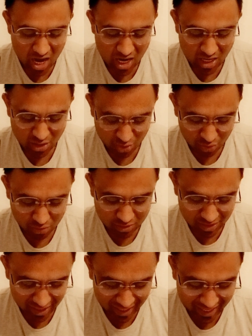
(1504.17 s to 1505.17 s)
Goes
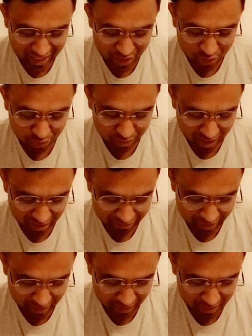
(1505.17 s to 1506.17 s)
into
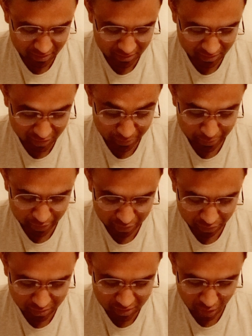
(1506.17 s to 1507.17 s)
effect. Zipper
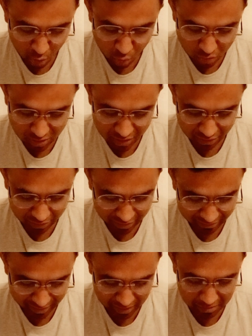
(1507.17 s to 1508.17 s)
rules goes into
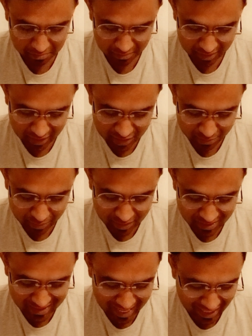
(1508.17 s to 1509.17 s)
effect. This means
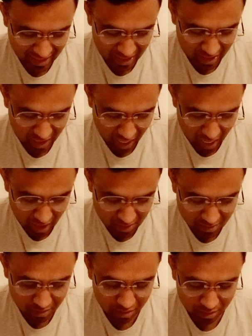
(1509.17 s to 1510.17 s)
that cars
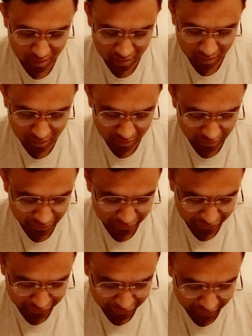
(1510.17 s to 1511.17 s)

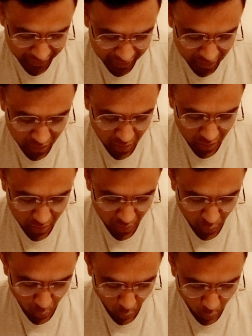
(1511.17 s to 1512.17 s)
feed
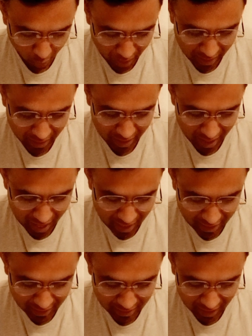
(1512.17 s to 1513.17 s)
one at
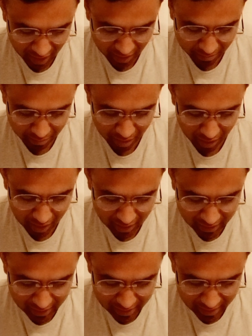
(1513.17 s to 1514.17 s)
a time,
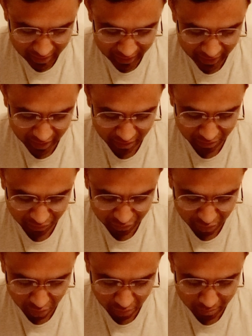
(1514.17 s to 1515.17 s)
alternating
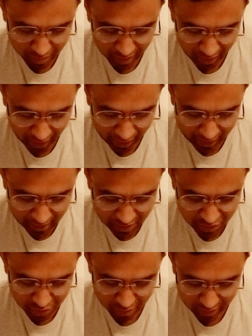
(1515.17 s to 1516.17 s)
from
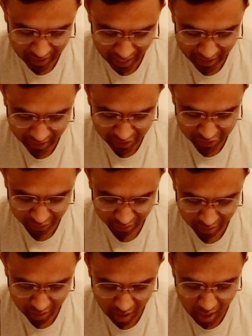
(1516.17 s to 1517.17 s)
each direction,
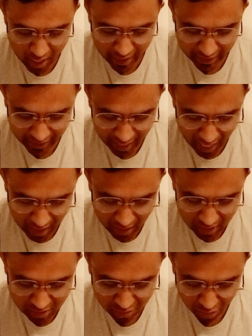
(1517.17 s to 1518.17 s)

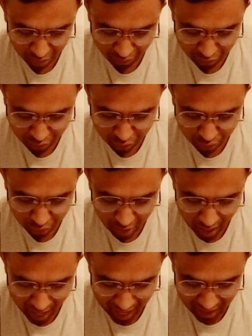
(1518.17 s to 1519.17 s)
regardless of who
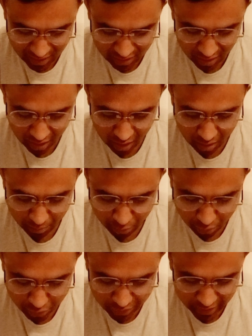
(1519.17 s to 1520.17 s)
has
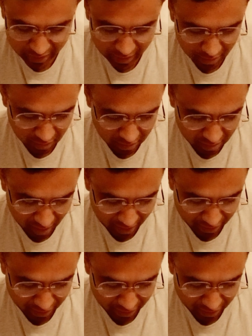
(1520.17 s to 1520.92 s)
posted a right